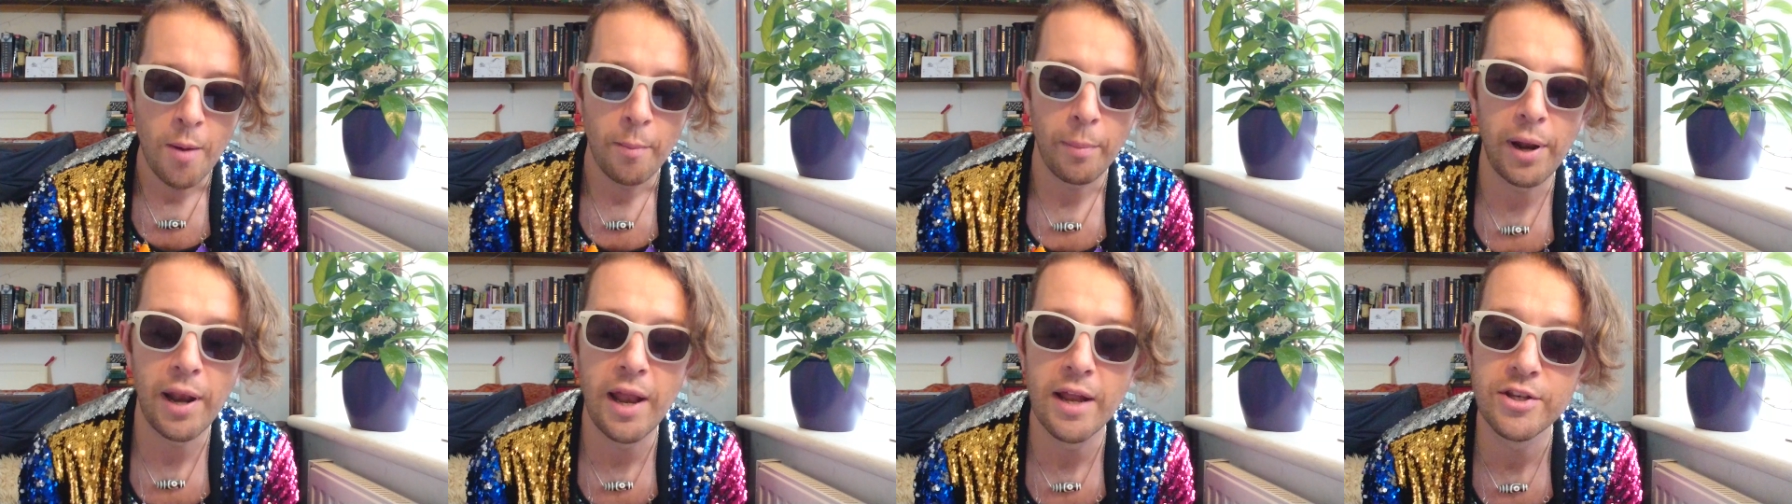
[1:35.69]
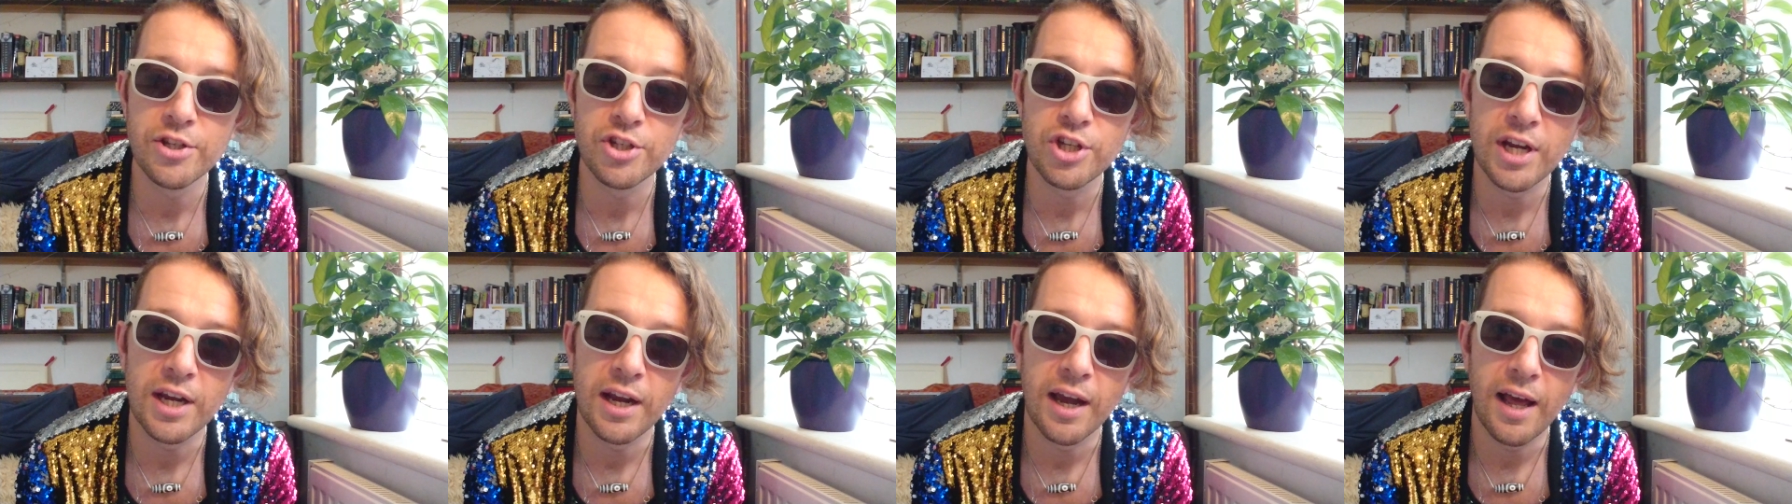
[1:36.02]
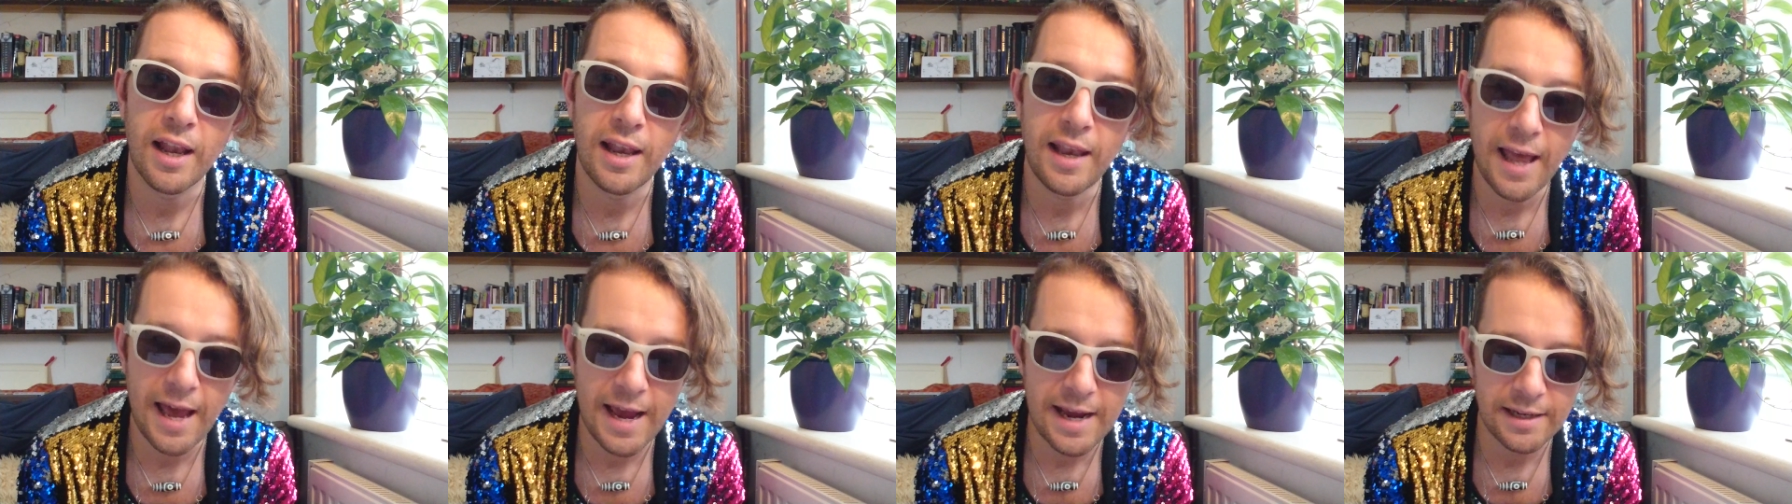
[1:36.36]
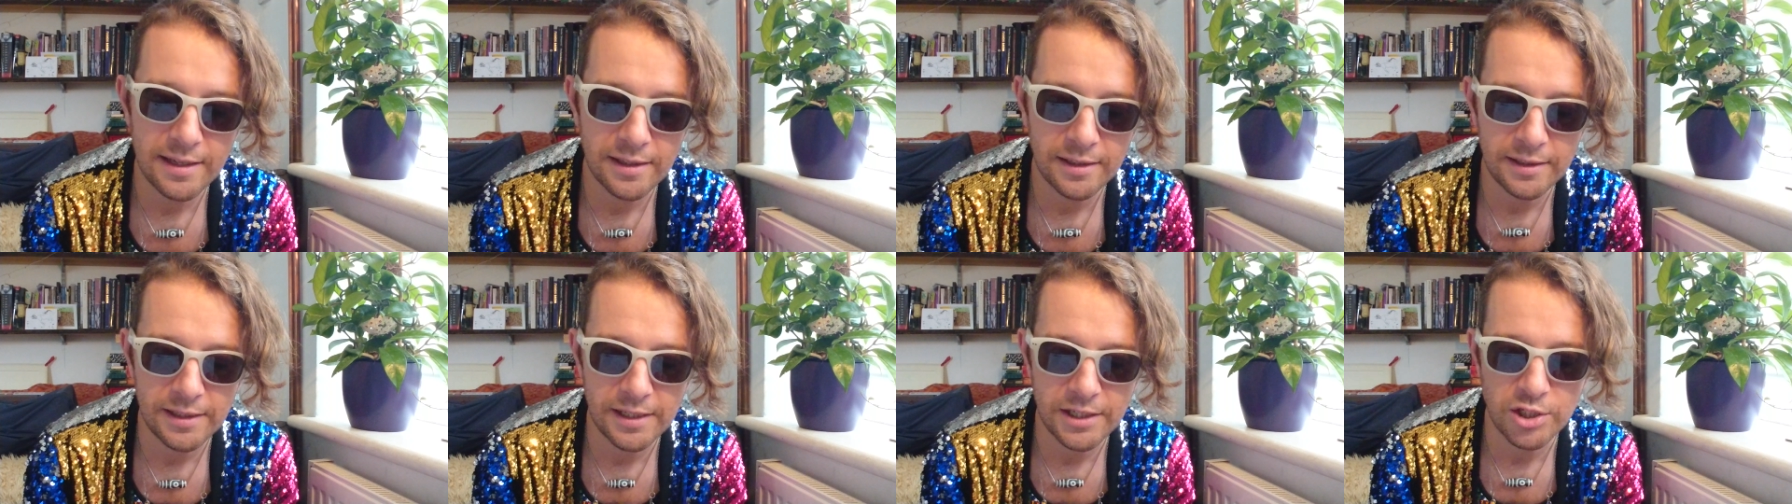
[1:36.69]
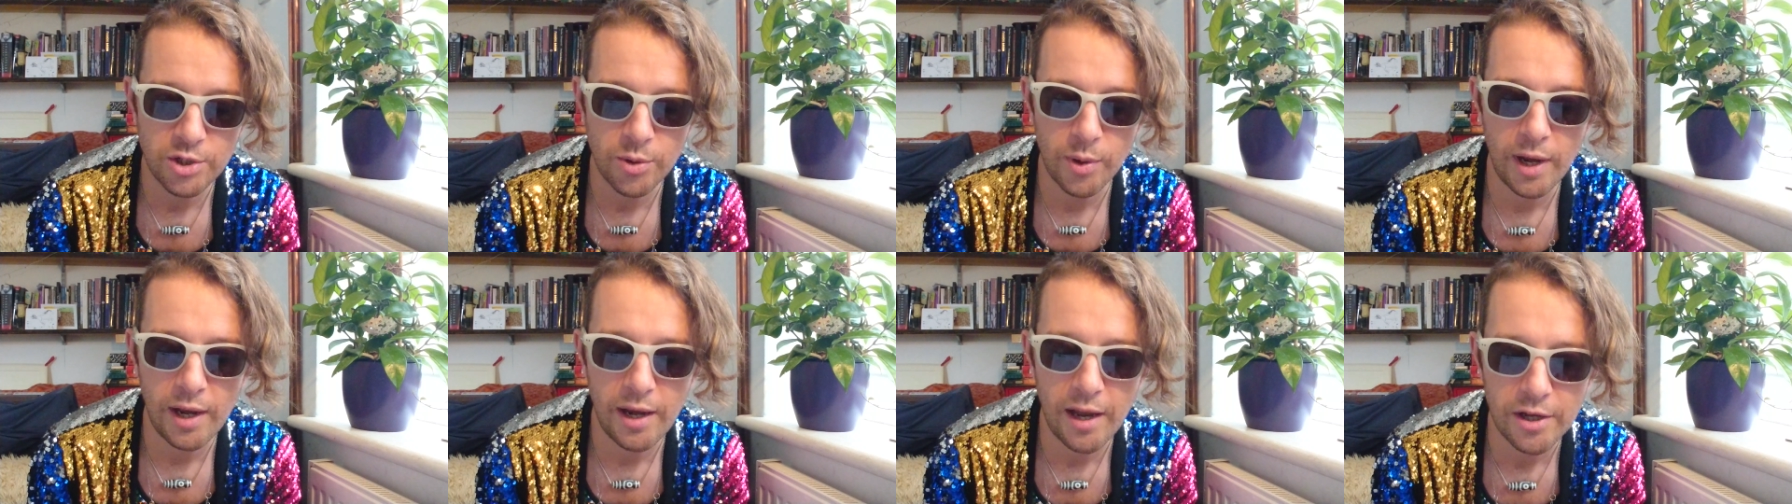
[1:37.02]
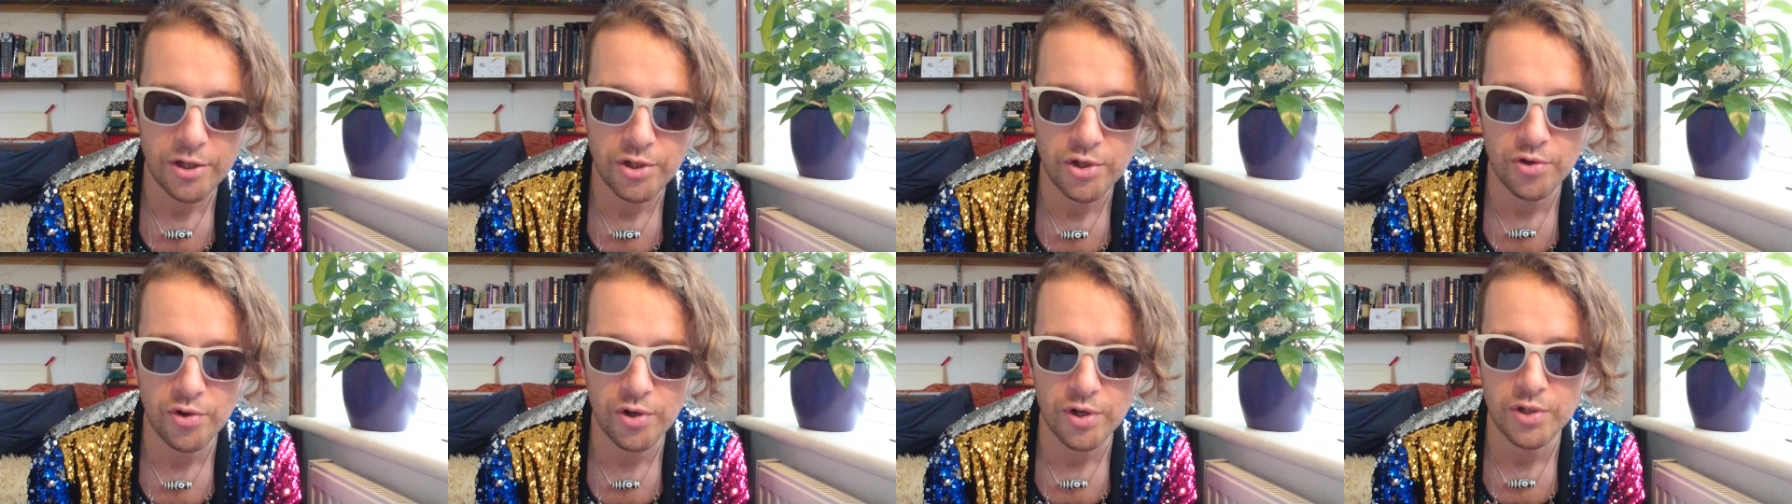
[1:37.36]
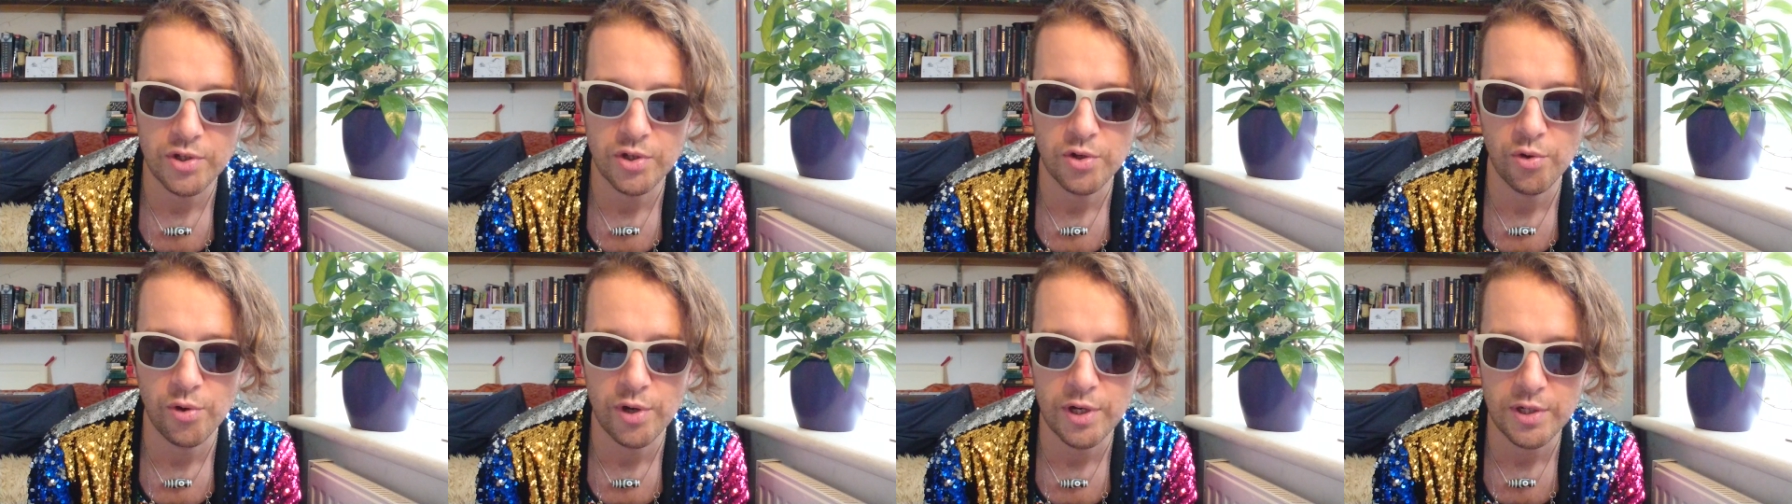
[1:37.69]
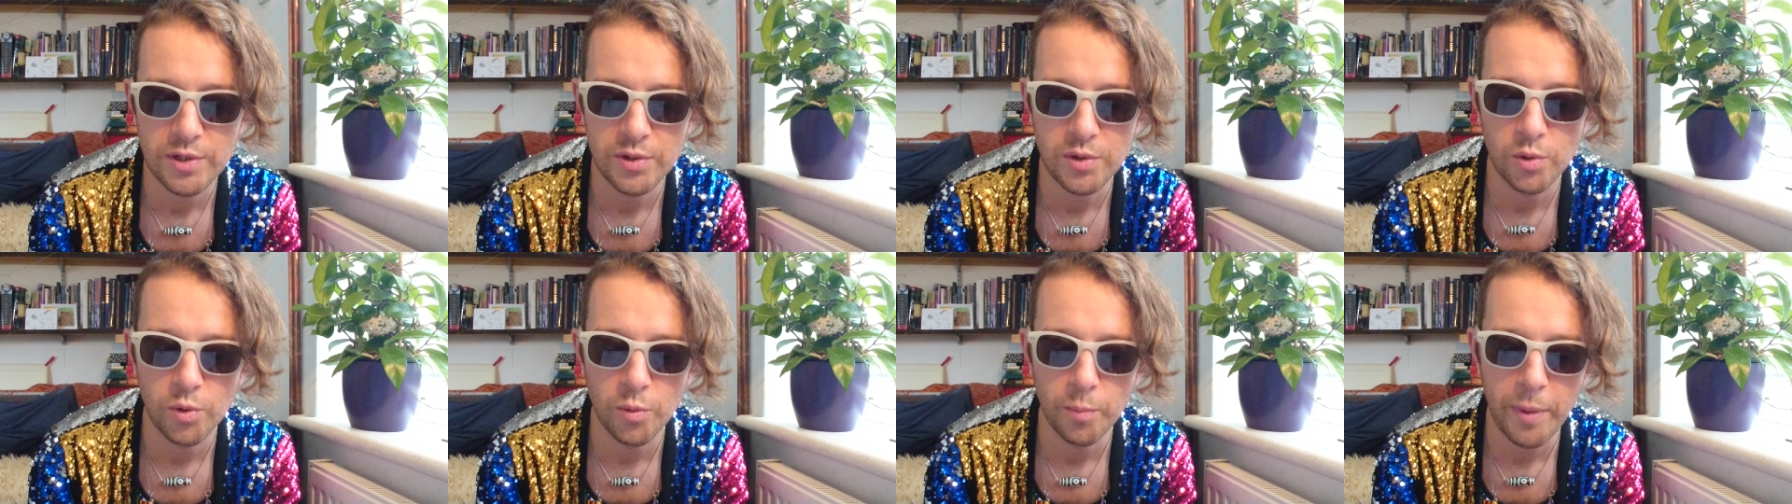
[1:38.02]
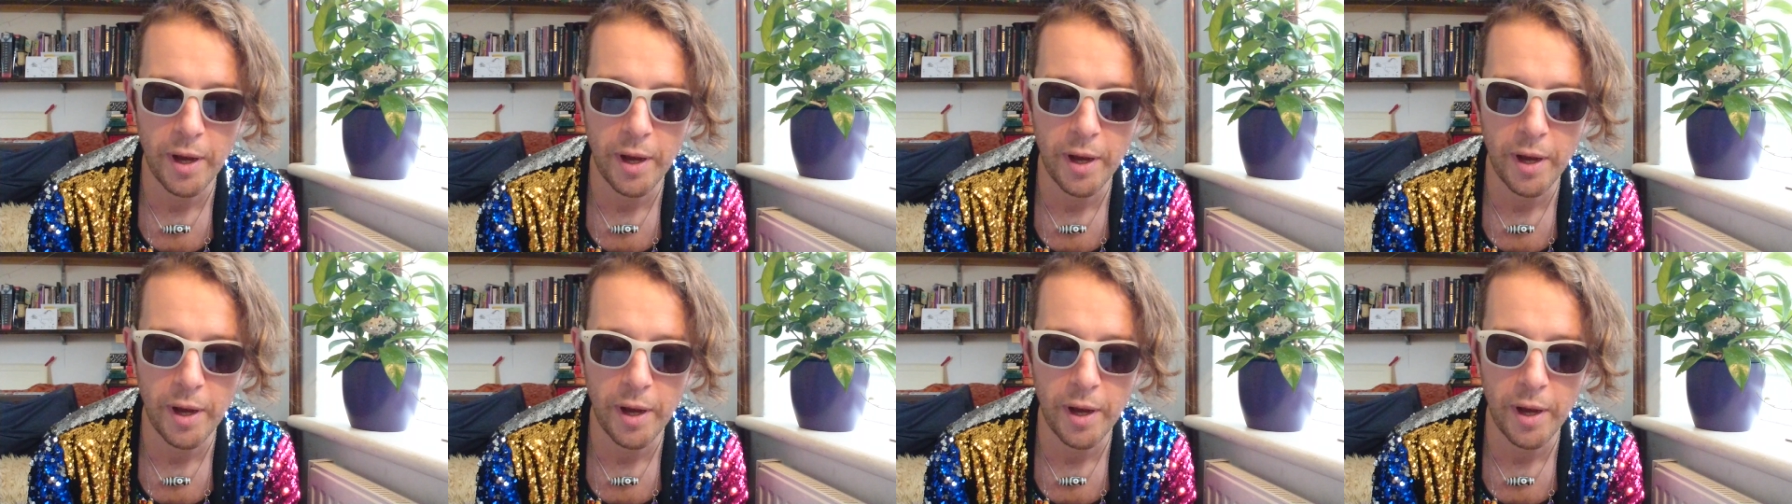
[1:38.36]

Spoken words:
plunging a ladle into a lustrous crystal